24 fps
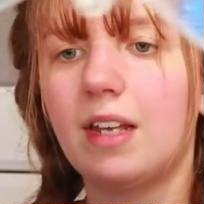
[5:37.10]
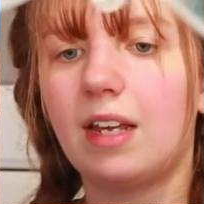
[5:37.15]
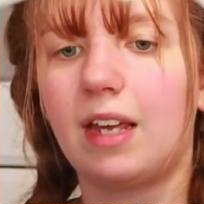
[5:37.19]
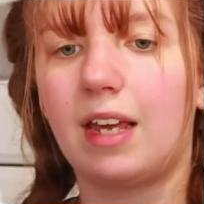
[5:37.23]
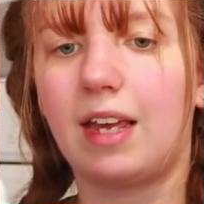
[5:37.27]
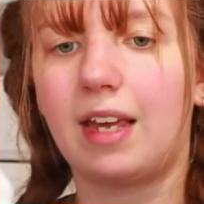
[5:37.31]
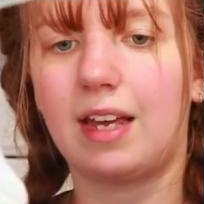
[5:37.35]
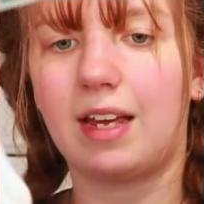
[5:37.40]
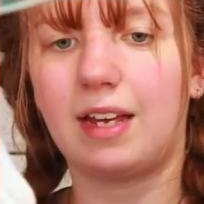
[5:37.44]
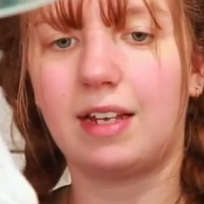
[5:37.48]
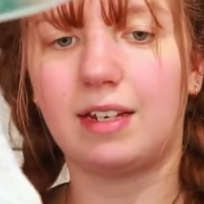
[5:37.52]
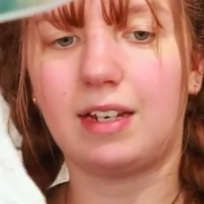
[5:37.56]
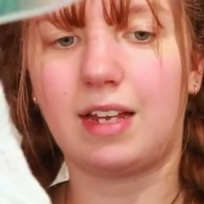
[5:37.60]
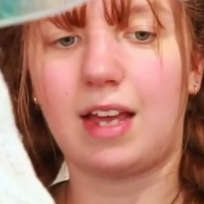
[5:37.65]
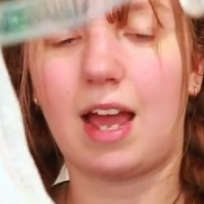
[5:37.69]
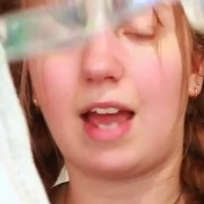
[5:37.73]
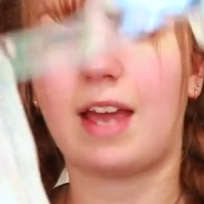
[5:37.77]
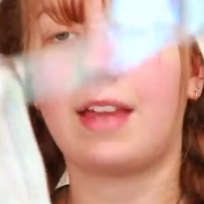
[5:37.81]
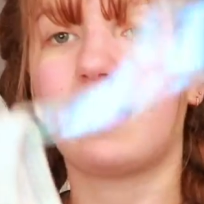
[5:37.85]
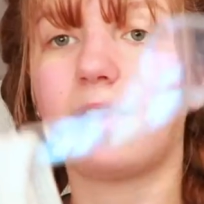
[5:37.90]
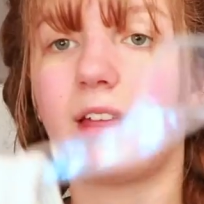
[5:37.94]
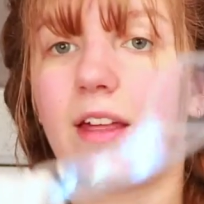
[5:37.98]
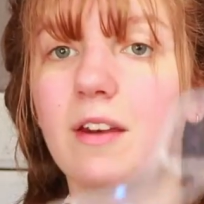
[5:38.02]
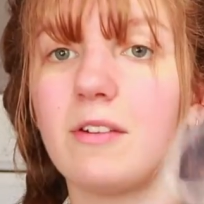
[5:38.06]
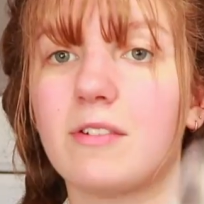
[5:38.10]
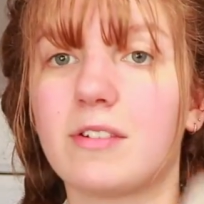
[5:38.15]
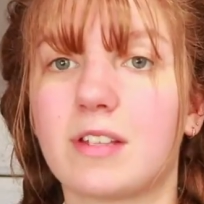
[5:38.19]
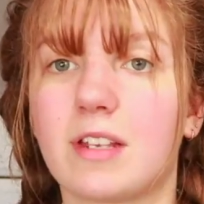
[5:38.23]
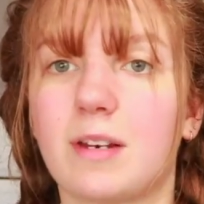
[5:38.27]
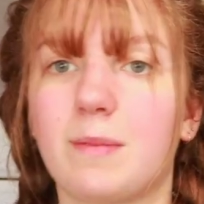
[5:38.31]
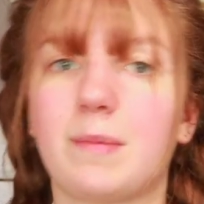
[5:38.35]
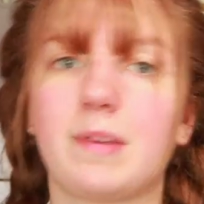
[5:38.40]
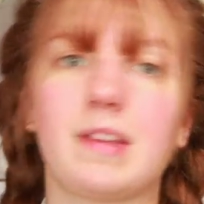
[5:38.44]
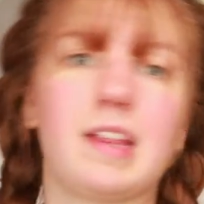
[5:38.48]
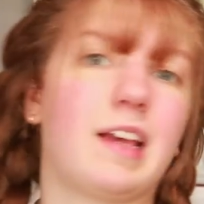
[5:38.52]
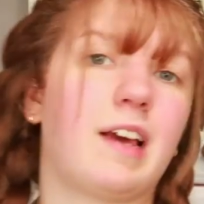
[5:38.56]
and I thought it was
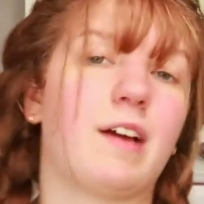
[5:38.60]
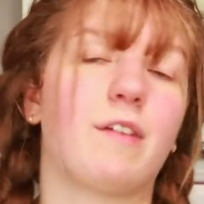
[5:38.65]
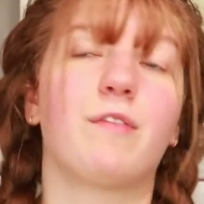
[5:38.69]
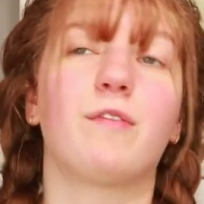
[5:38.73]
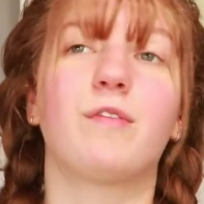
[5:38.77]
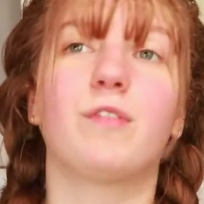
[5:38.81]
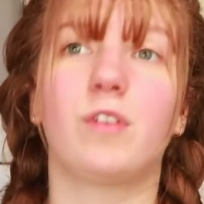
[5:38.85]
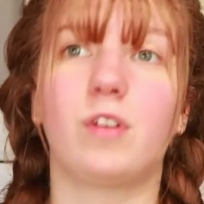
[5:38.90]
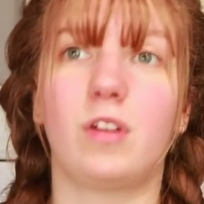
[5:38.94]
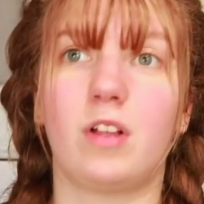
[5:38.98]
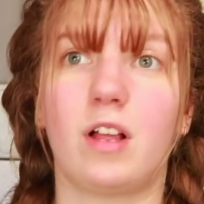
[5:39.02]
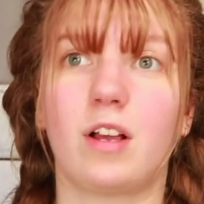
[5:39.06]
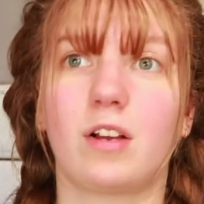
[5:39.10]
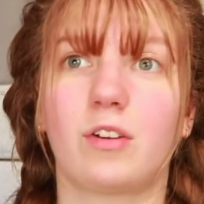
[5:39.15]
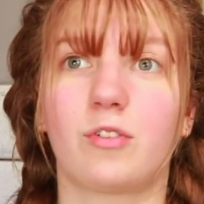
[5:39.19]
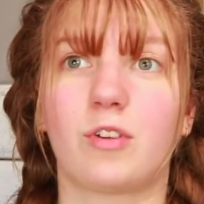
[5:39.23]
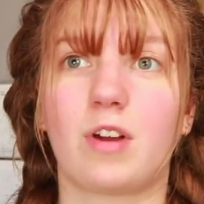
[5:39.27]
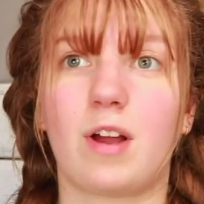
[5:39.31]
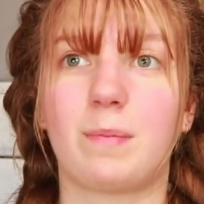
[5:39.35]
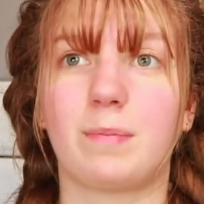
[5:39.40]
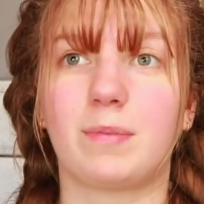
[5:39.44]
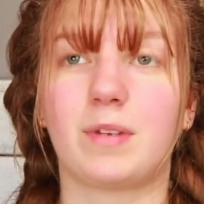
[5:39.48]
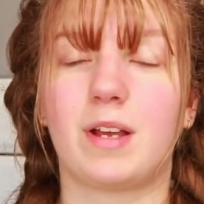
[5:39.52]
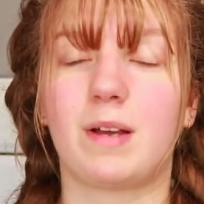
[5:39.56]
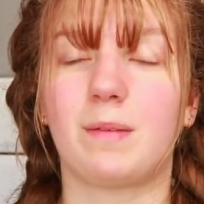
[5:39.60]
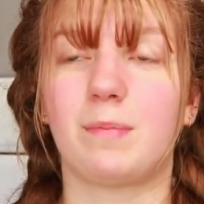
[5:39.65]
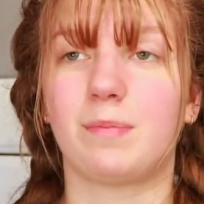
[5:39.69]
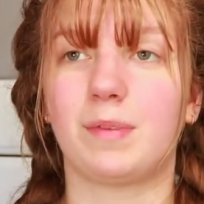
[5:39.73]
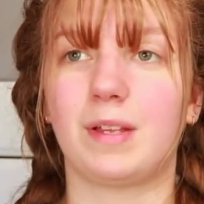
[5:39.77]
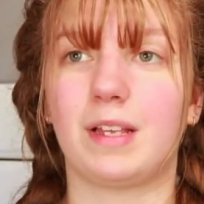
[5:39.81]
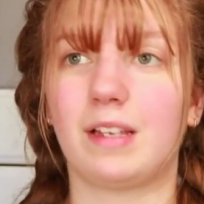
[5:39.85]
gonna be like a full-on crop top,